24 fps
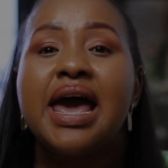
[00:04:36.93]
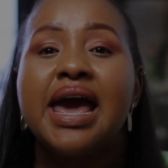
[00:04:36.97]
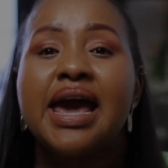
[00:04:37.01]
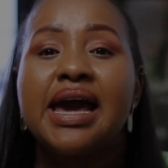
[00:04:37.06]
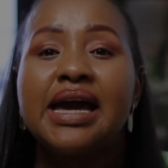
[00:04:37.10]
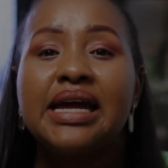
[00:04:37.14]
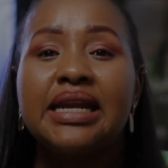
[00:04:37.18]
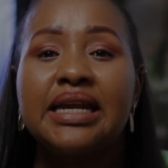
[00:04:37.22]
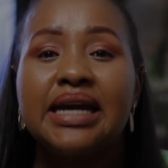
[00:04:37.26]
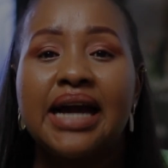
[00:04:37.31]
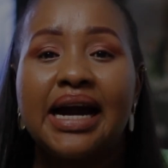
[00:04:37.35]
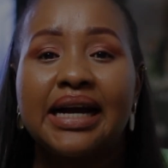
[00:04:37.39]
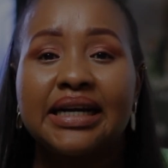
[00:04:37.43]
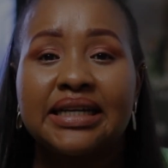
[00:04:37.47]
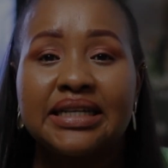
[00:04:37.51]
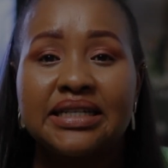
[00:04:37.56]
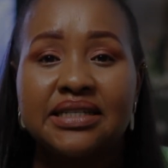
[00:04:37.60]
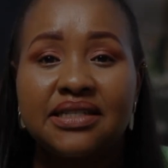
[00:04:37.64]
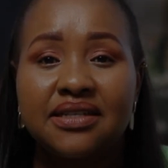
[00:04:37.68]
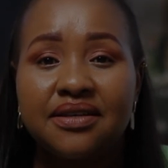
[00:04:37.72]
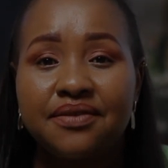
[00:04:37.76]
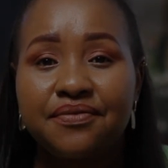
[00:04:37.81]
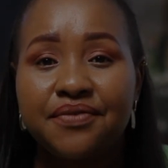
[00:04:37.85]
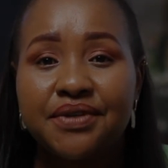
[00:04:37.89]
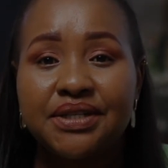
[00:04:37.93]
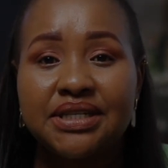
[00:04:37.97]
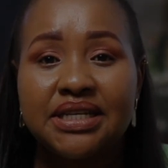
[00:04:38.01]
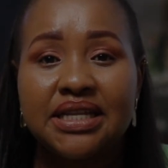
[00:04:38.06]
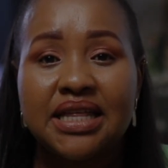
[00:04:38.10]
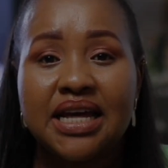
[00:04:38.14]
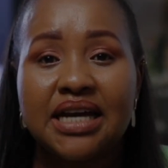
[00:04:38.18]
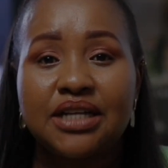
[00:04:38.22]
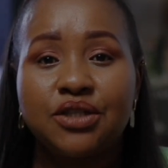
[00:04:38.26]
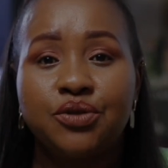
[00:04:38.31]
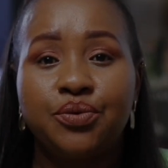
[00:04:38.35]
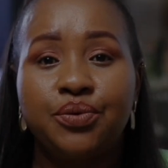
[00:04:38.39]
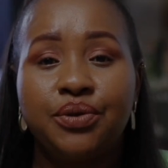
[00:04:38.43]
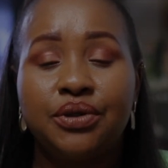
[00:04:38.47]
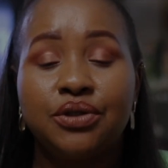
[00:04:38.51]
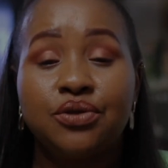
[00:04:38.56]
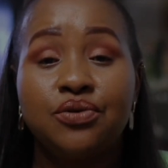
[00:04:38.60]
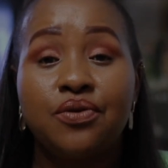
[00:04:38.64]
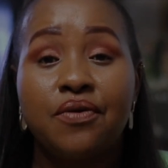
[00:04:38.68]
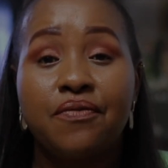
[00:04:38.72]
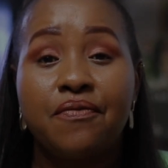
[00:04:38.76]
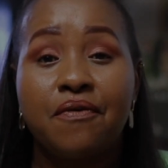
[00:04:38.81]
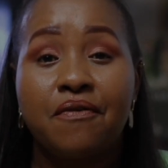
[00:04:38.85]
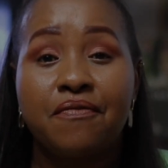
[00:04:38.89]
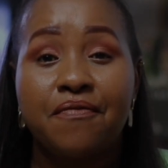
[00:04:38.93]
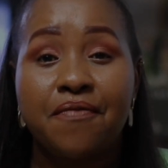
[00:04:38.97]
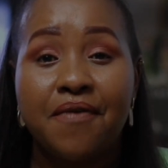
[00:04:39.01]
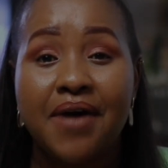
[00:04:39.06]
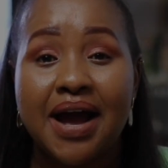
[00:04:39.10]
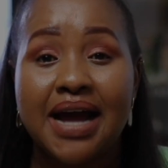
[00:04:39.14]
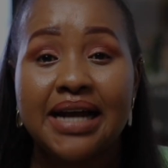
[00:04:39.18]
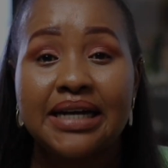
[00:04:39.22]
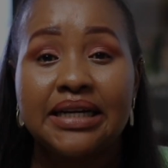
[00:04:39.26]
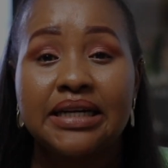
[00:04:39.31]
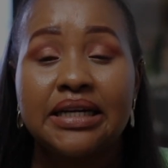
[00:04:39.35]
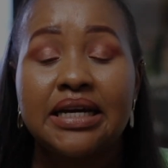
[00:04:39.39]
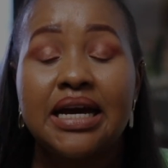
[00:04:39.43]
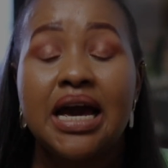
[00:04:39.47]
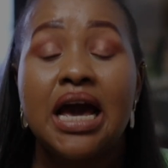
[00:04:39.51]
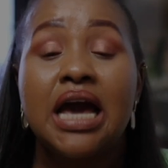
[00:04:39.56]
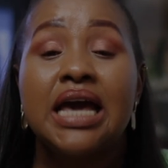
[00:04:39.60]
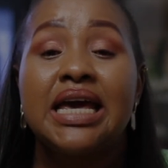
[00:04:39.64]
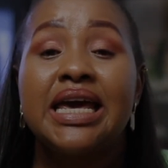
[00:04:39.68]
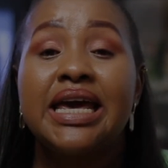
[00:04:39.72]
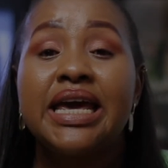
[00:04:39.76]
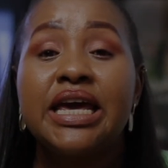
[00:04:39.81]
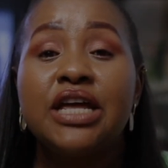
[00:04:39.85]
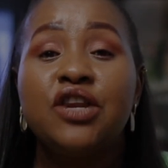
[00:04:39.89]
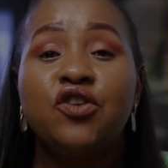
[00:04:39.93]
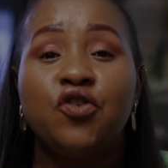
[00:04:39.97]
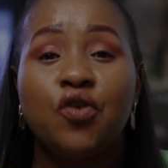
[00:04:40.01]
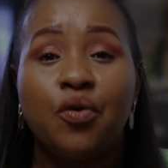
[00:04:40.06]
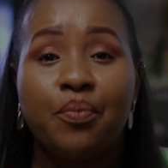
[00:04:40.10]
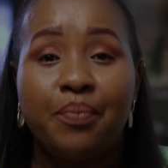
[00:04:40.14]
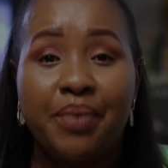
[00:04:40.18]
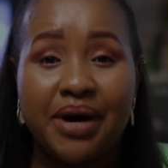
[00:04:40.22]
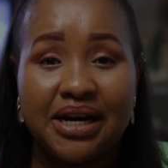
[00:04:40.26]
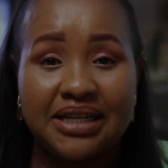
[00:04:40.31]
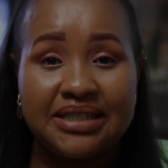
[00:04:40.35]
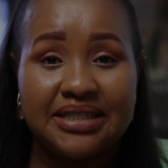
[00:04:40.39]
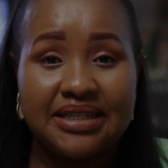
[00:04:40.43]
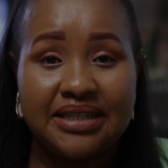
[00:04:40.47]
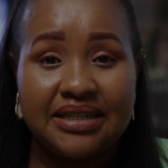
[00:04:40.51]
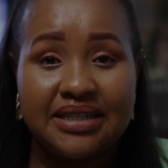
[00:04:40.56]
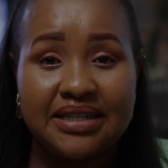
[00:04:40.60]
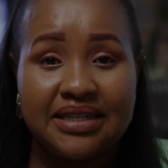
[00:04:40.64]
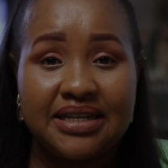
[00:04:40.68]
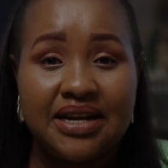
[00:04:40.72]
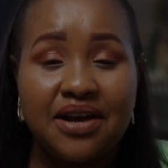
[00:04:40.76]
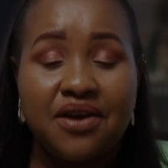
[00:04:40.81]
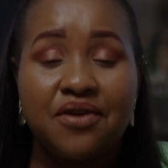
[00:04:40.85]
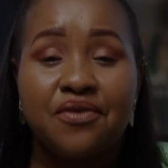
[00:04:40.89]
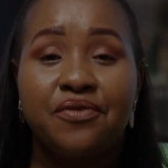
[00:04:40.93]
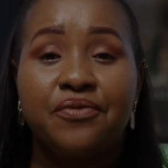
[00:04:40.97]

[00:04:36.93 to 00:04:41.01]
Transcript: any activity that you will do for fun in your budget.